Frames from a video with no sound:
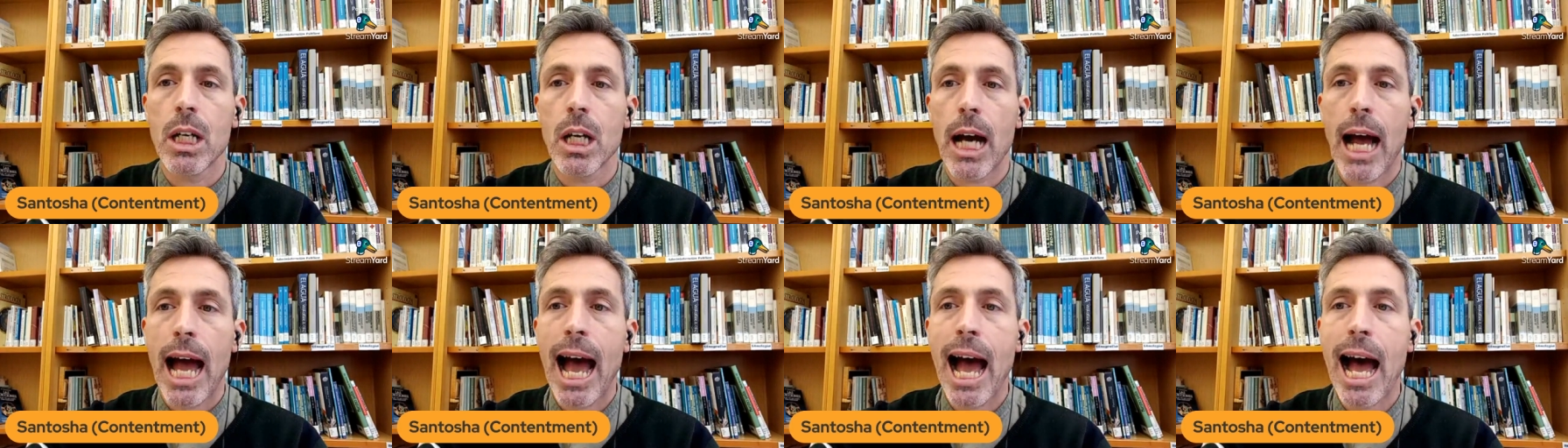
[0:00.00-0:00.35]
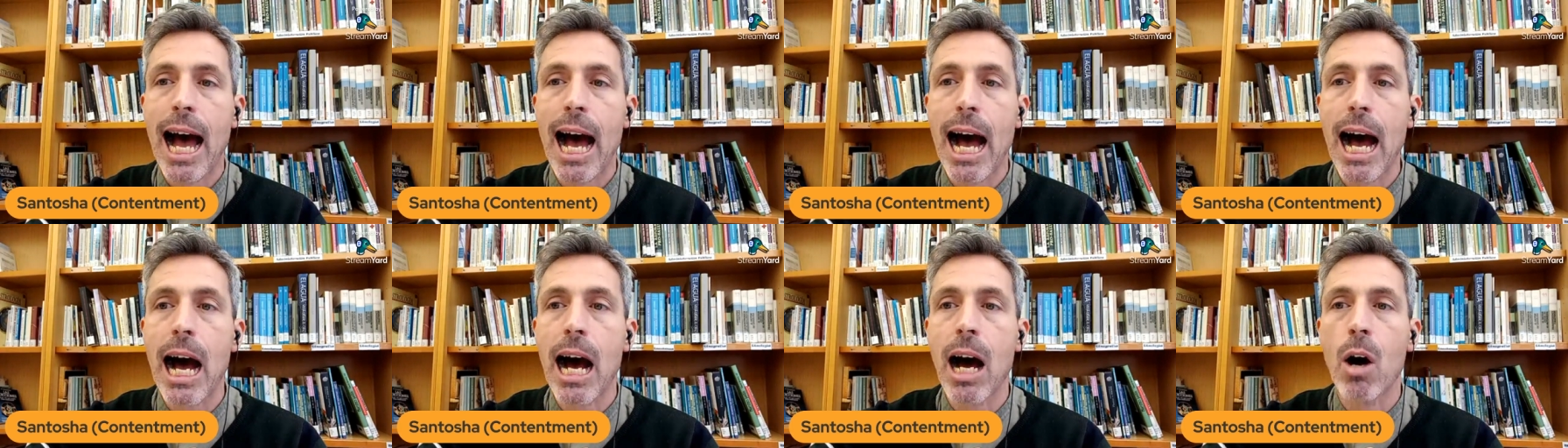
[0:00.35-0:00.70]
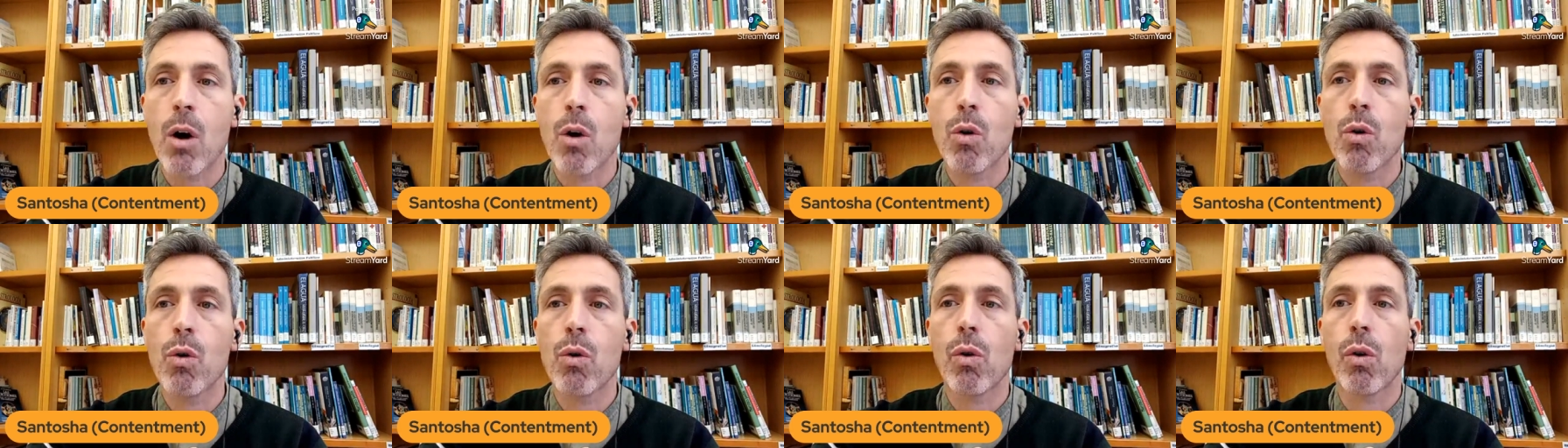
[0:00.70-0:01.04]

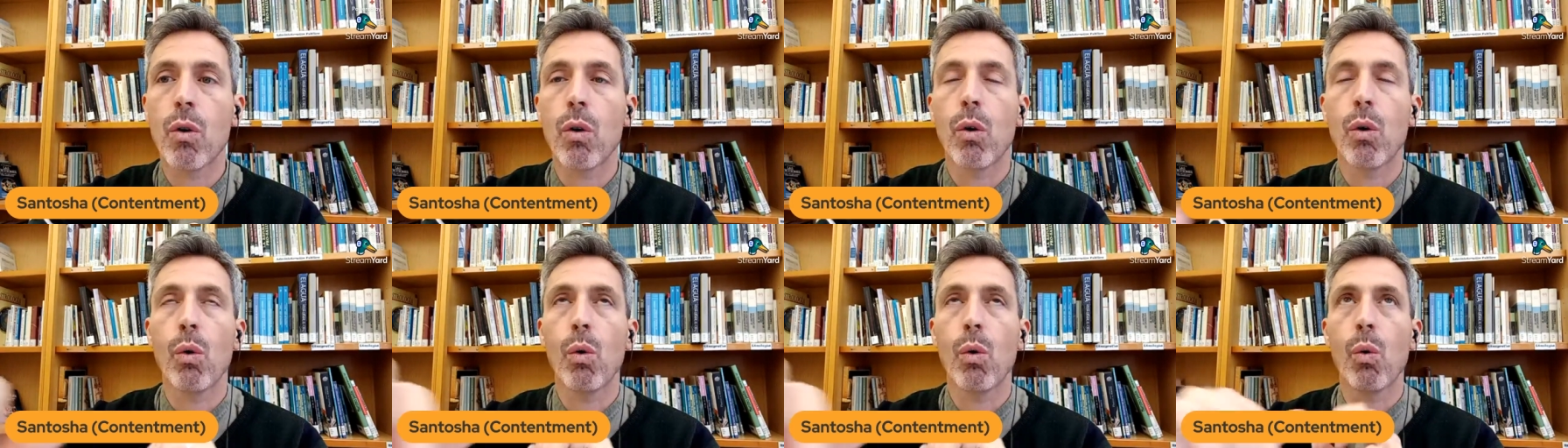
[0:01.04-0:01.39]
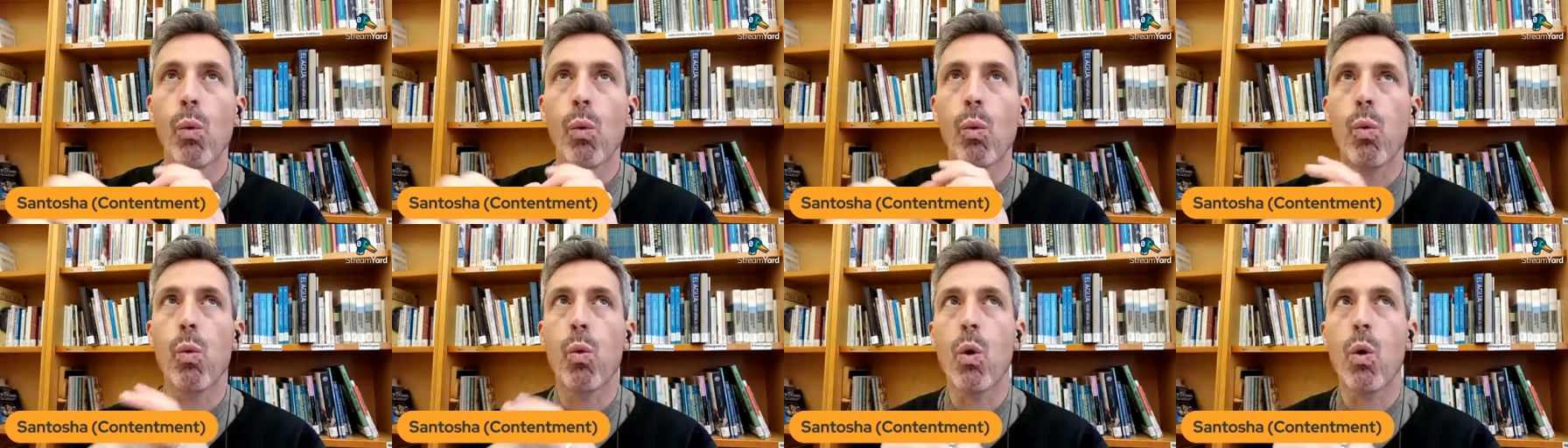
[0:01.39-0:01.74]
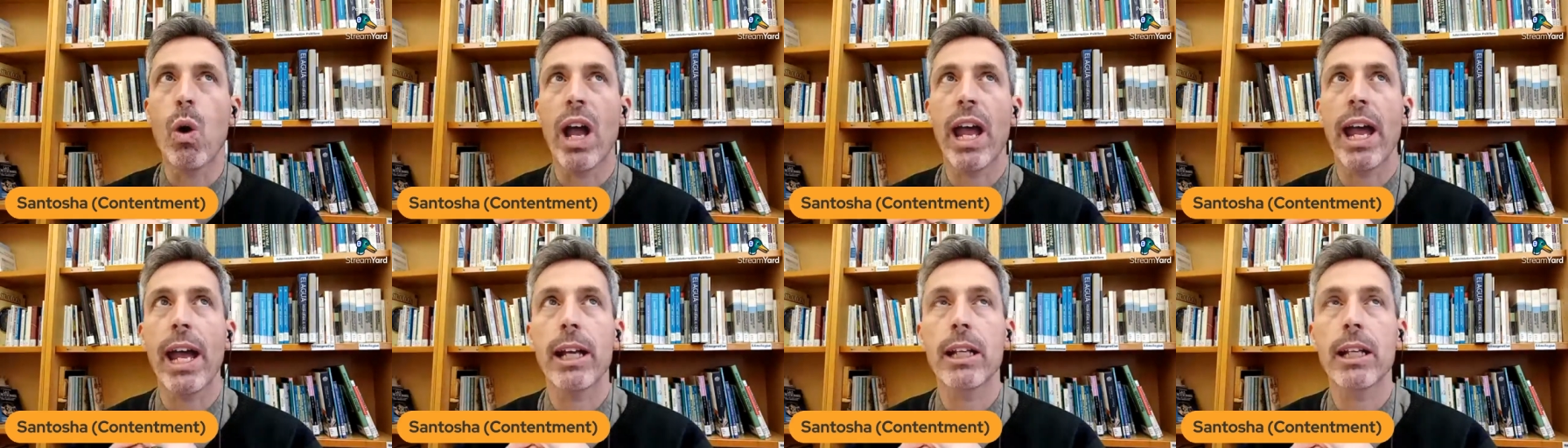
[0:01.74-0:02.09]
how
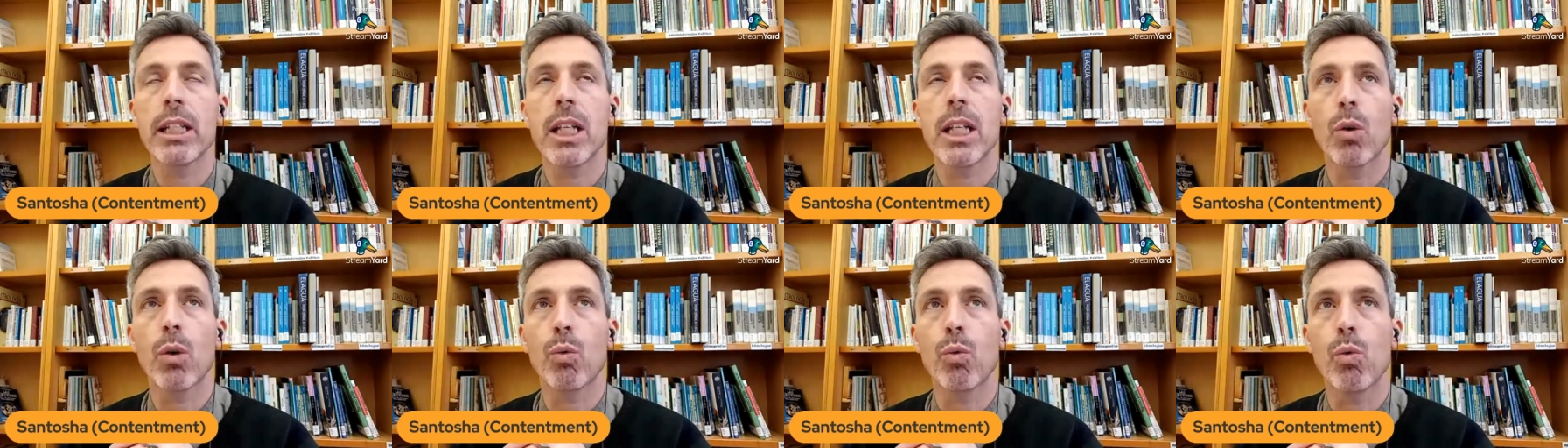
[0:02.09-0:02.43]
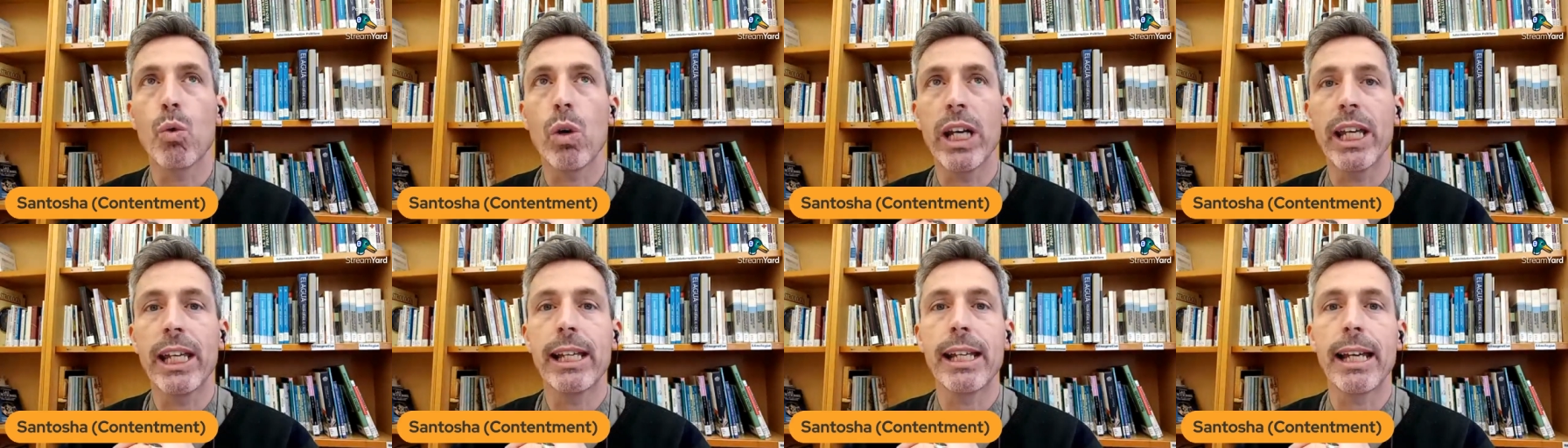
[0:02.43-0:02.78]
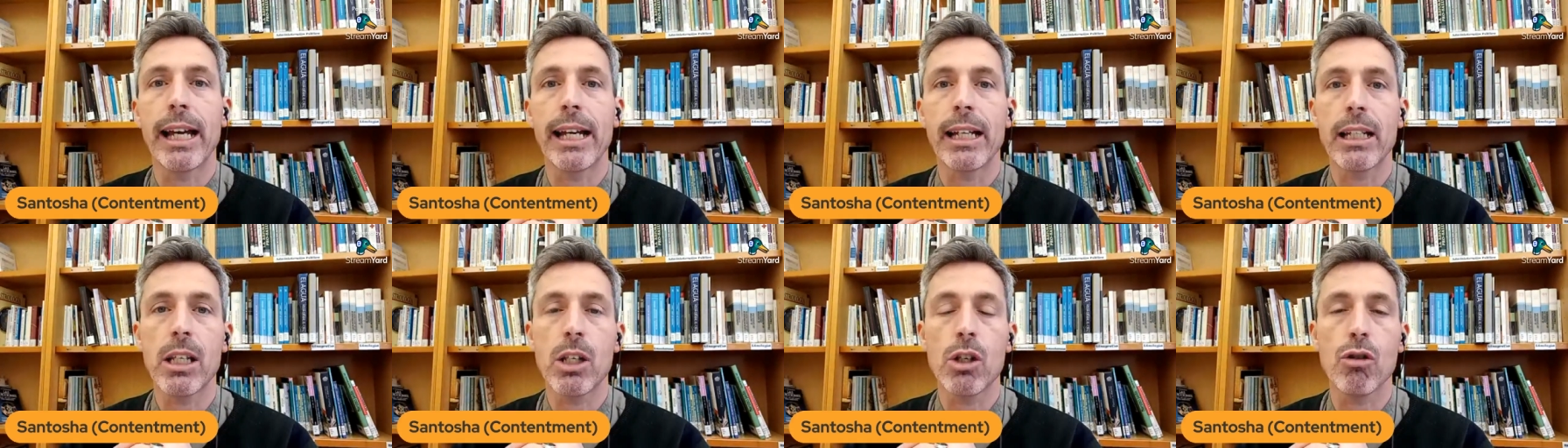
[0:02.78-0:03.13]
when we
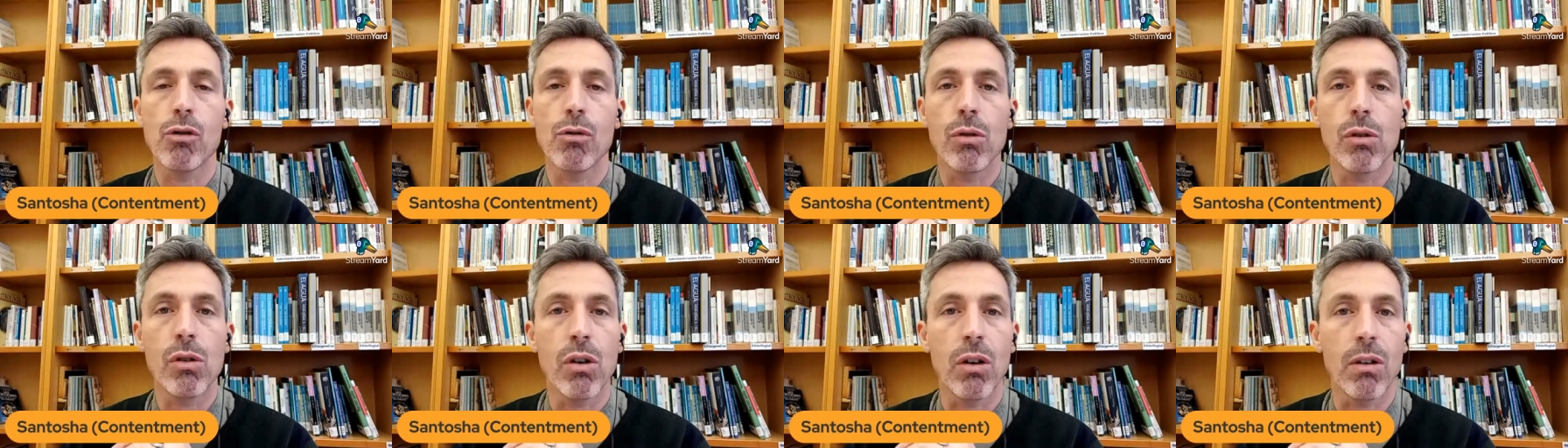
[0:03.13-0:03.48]
get to